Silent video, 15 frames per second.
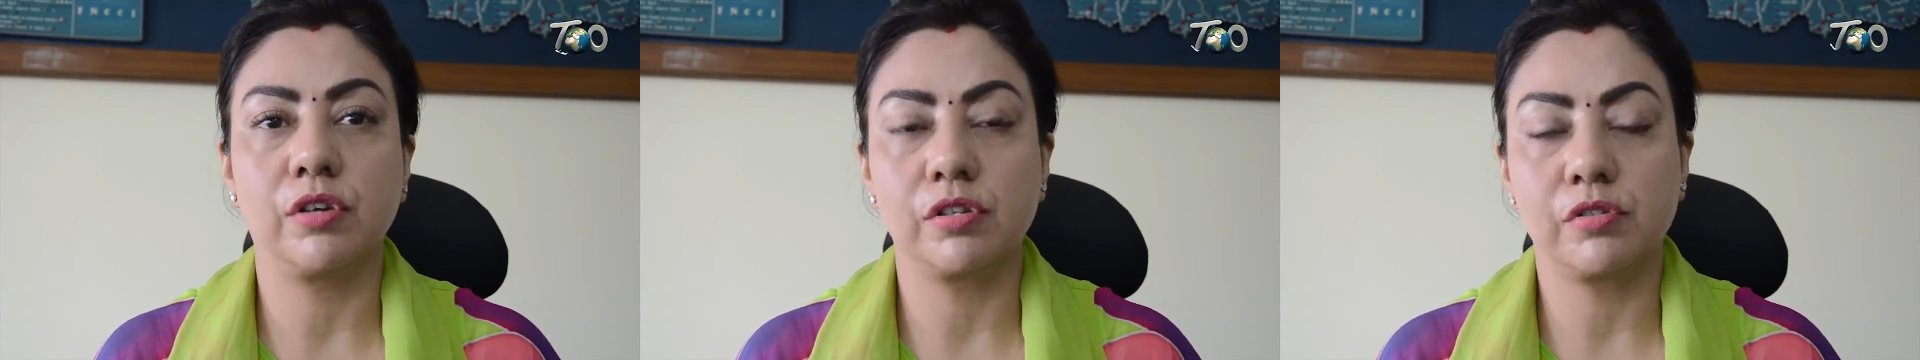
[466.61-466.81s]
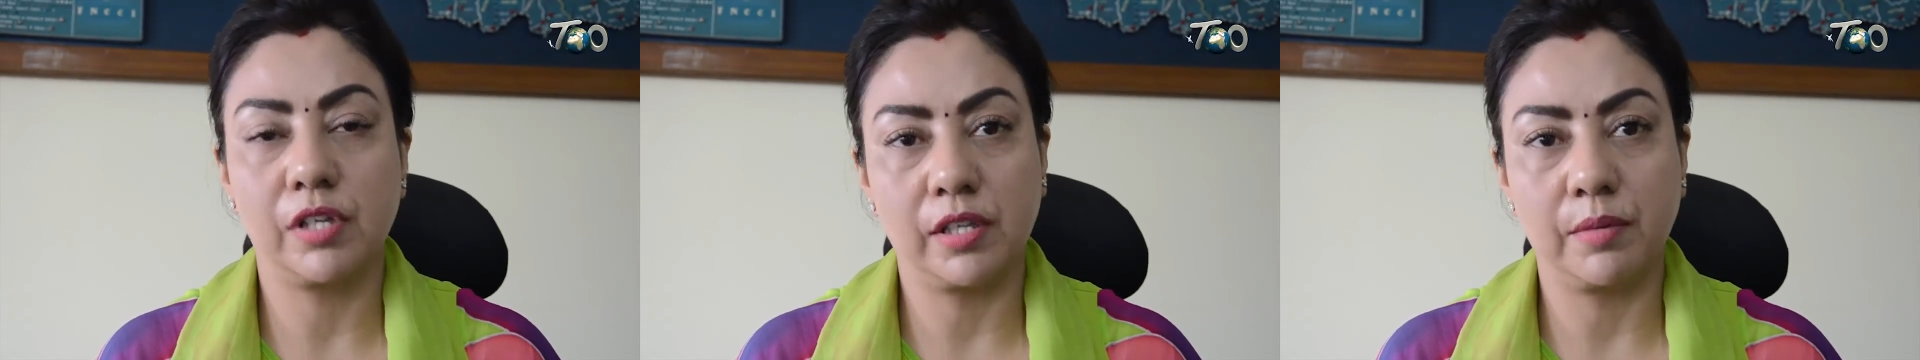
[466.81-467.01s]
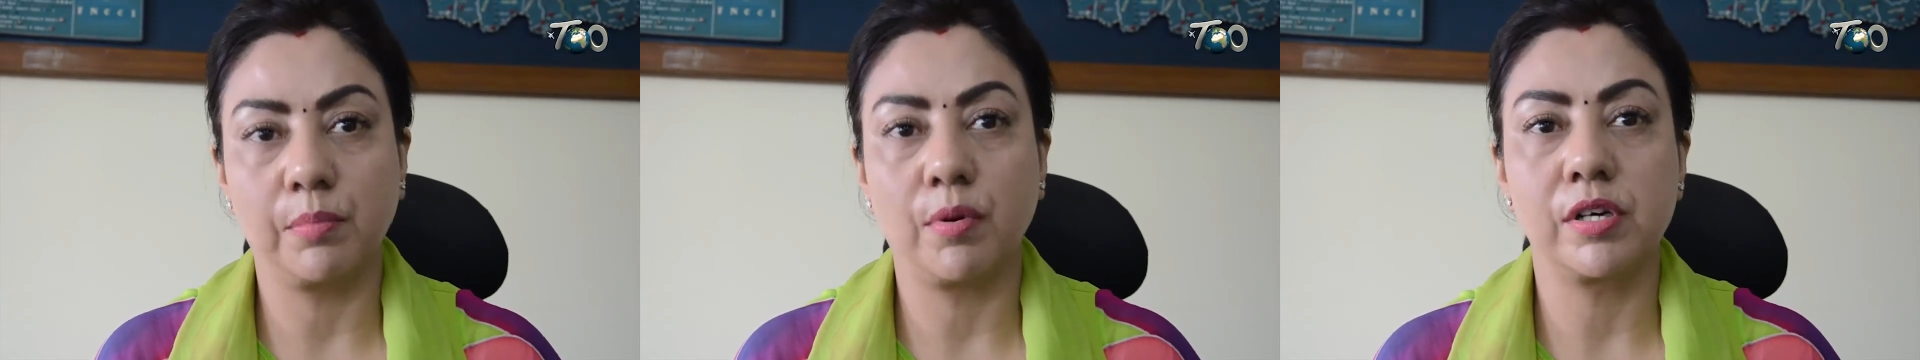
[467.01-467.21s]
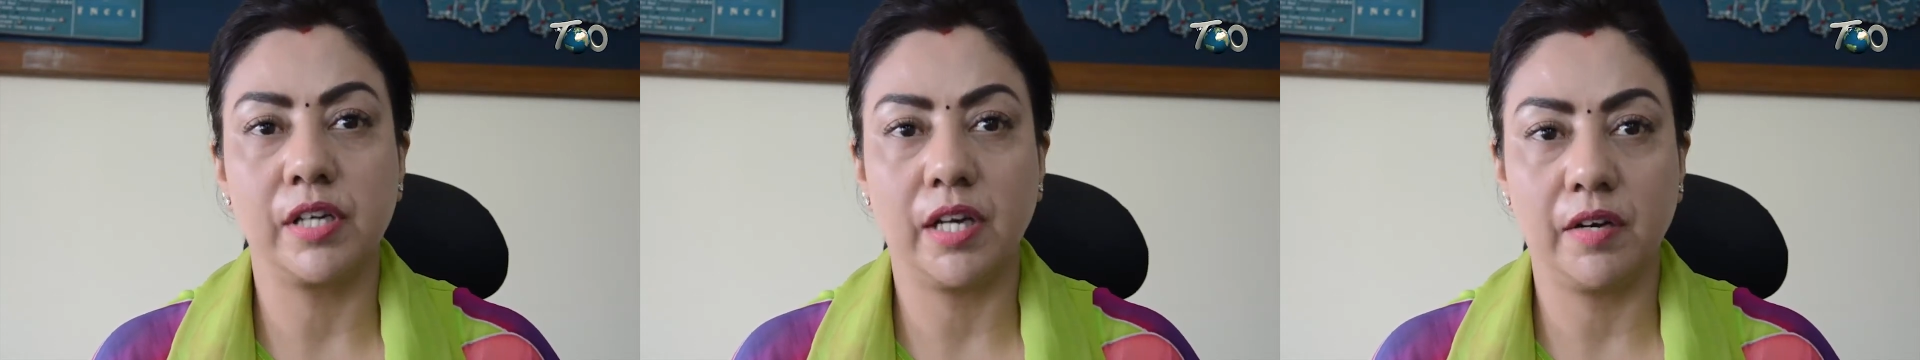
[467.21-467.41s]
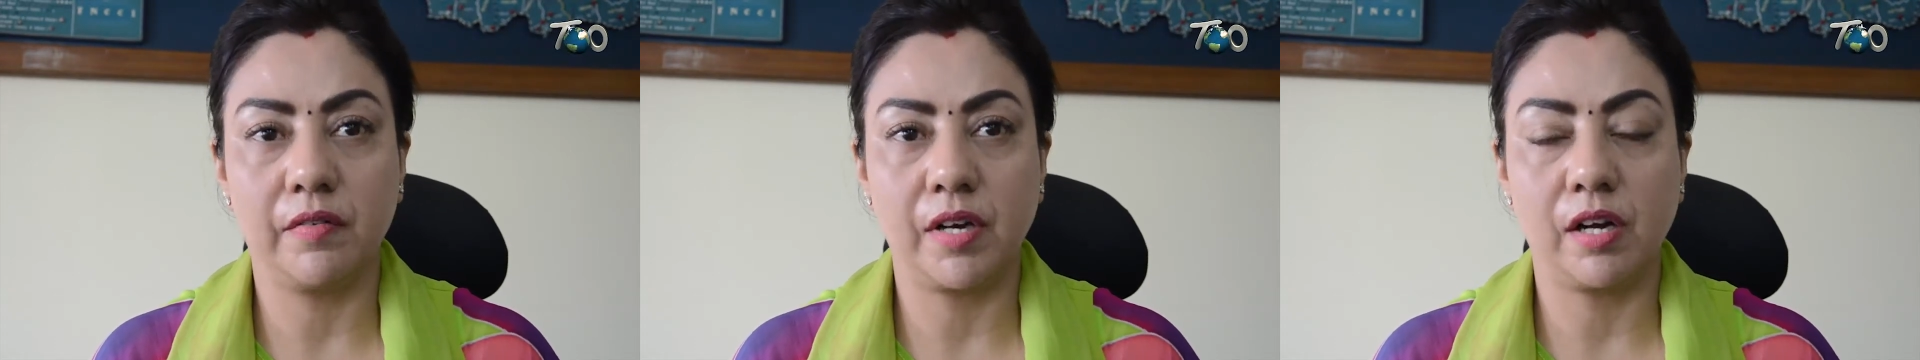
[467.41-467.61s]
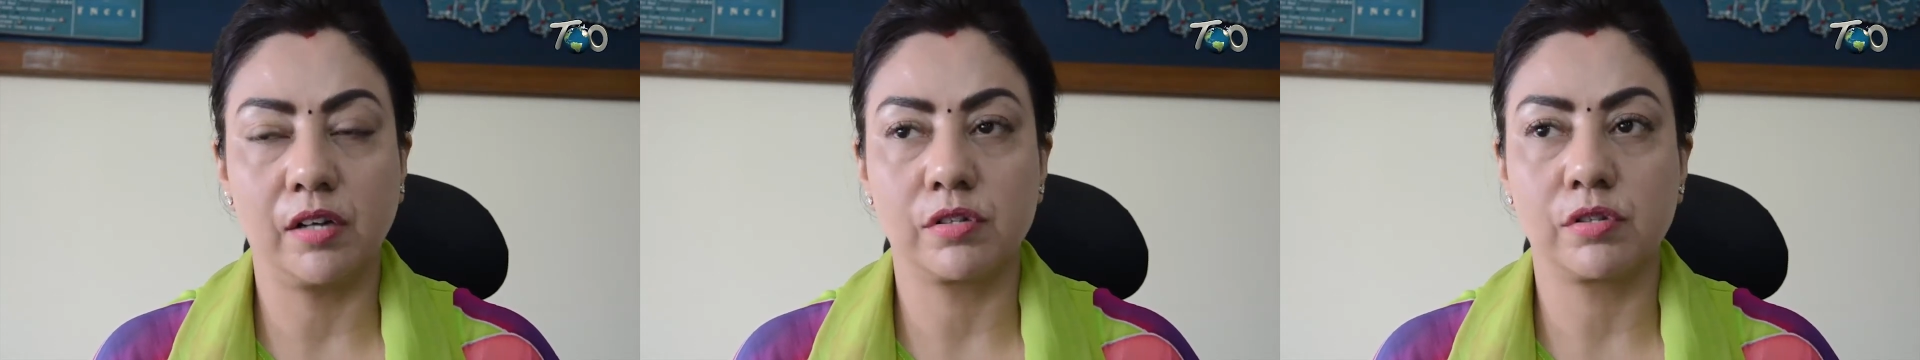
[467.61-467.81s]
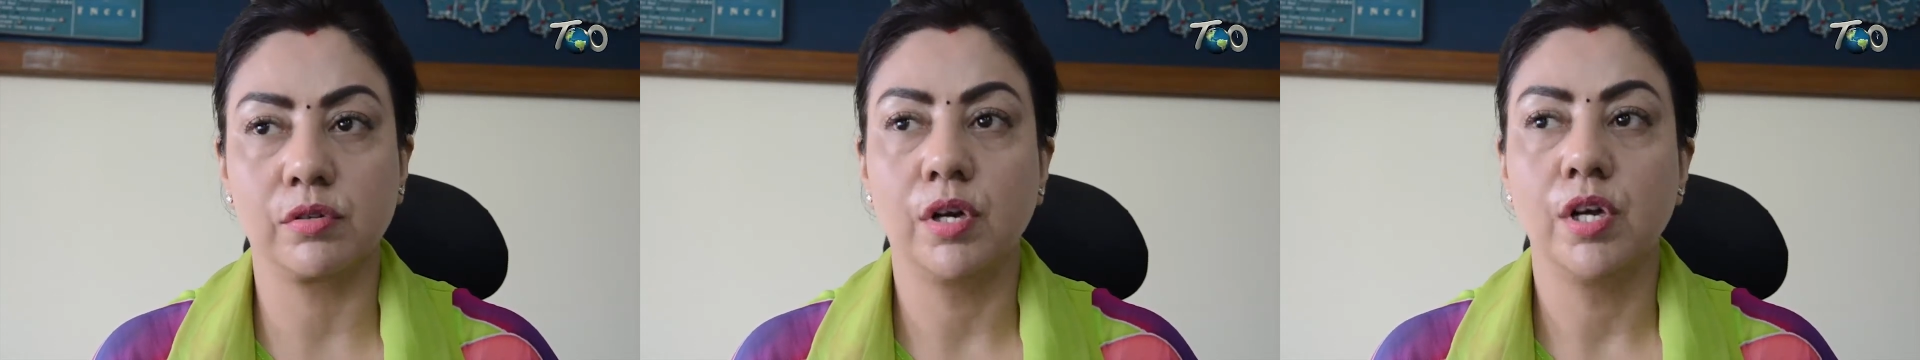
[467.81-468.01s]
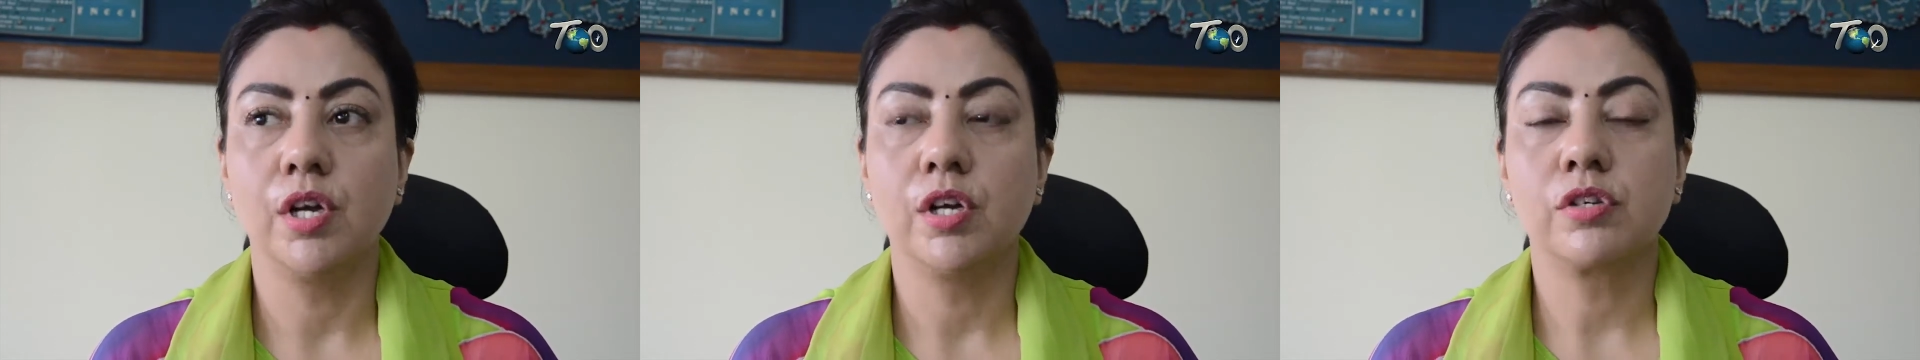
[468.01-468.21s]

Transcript: also in the border area also.